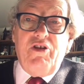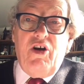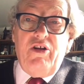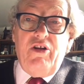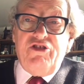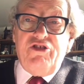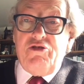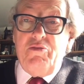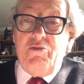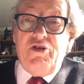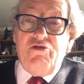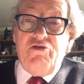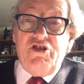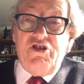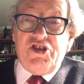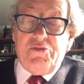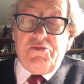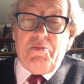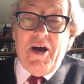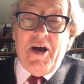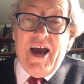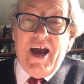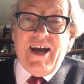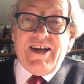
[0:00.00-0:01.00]
ultimate
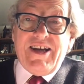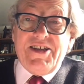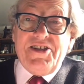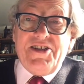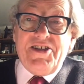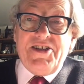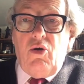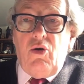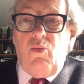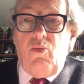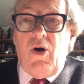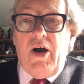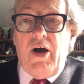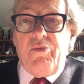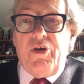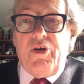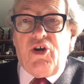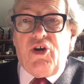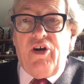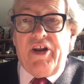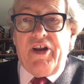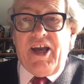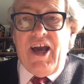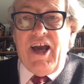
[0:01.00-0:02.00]
respect, why we've
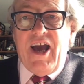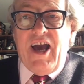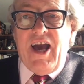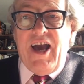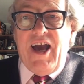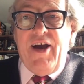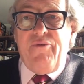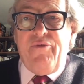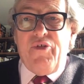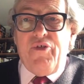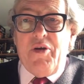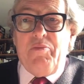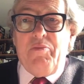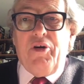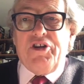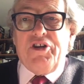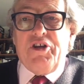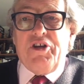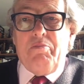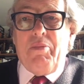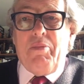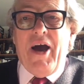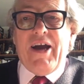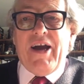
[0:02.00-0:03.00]
got to get
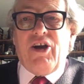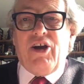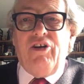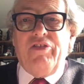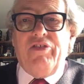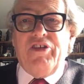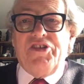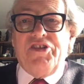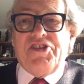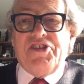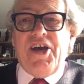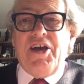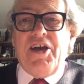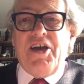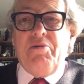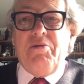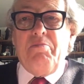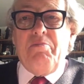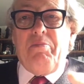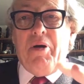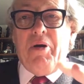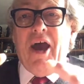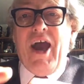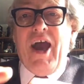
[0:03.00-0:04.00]
everybody back on the same
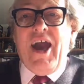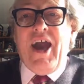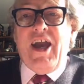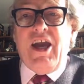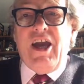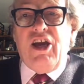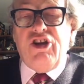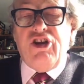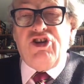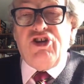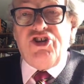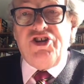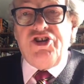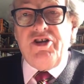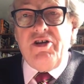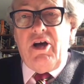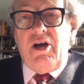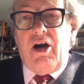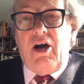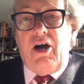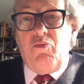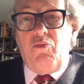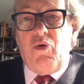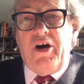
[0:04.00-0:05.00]
page,
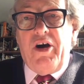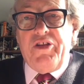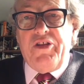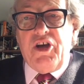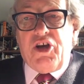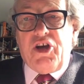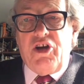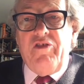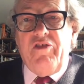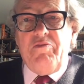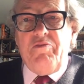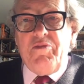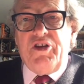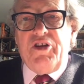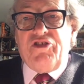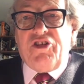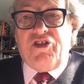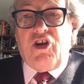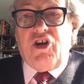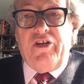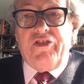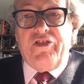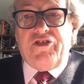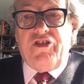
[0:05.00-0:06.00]
and why the government's
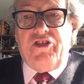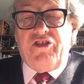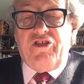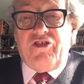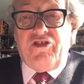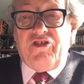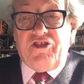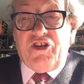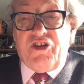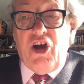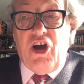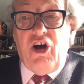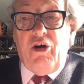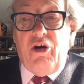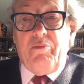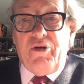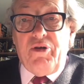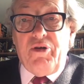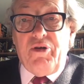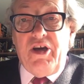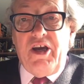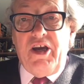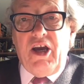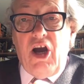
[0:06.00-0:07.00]
got to start
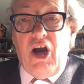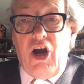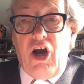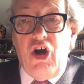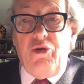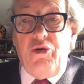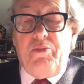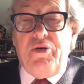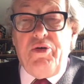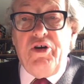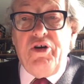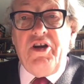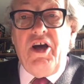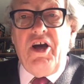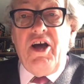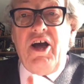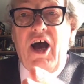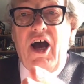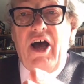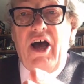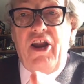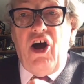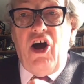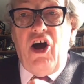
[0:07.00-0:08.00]
being open
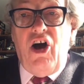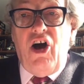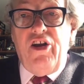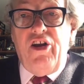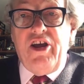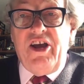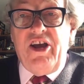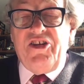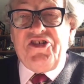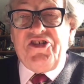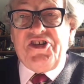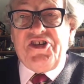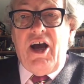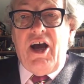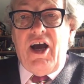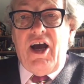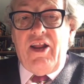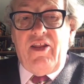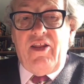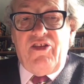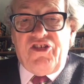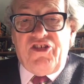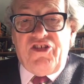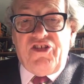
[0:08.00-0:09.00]
and honest
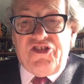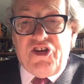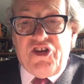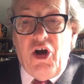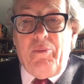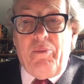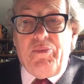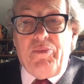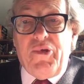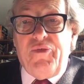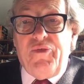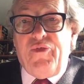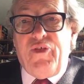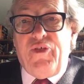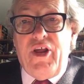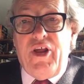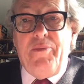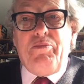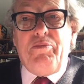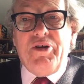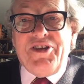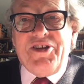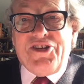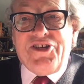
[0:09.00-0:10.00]
and stop the
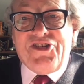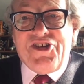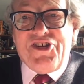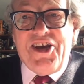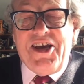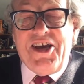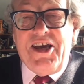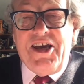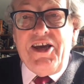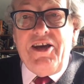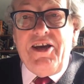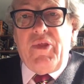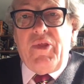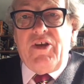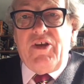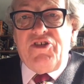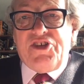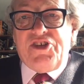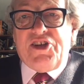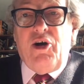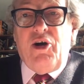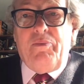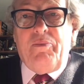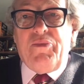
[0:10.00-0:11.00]
flippancy,
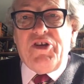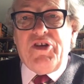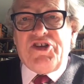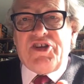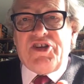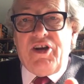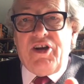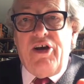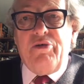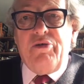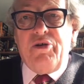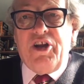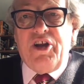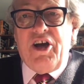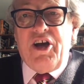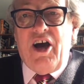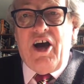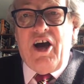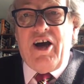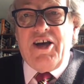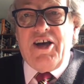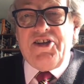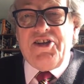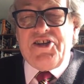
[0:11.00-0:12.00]
stop the
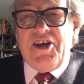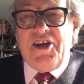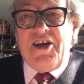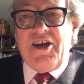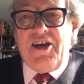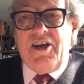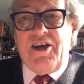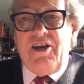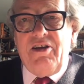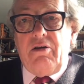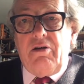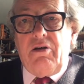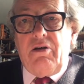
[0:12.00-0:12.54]
sloganizing.